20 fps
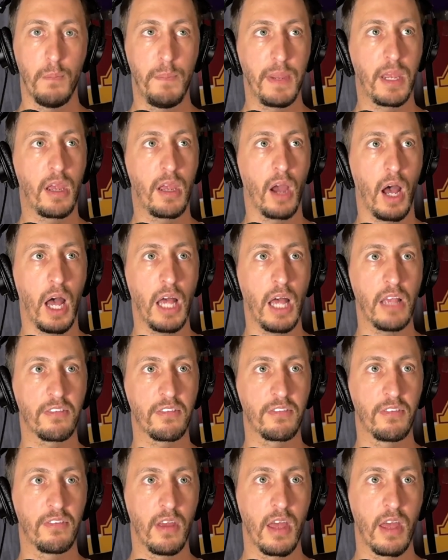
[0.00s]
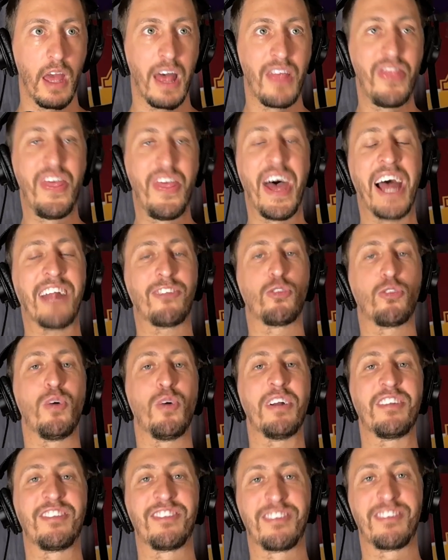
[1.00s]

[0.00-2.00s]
because that's what